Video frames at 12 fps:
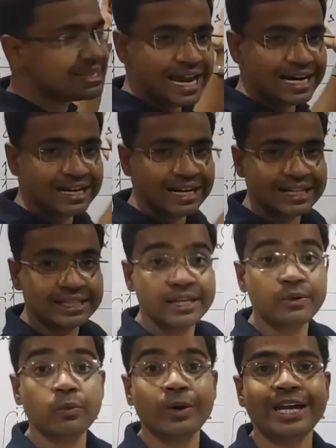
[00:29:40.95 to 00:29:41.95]
that length.
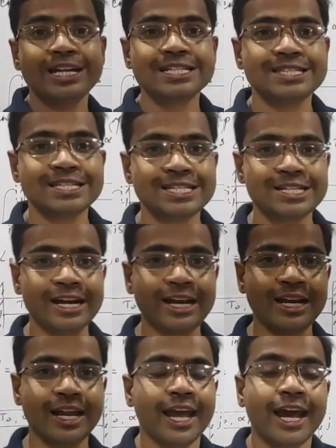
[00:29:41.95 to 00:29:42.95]
And where is the
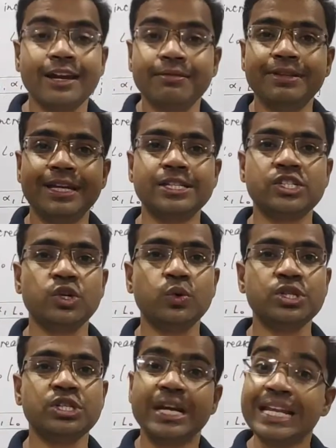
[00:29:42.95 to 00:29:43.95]
strain? And if there is no
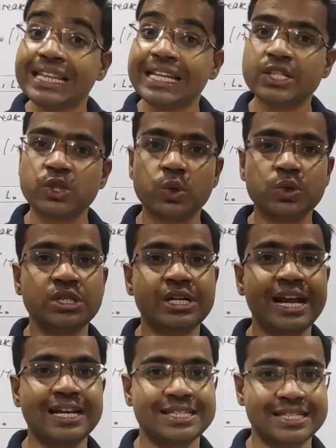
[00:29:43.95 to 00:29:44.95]
strain, there is no
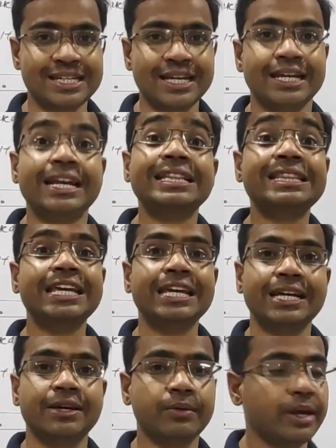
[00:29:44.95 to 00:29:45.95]
stress,
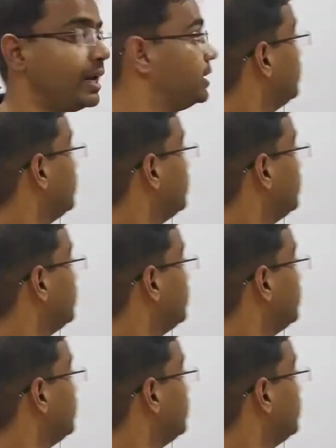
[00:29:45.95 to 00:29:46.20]
nothing. And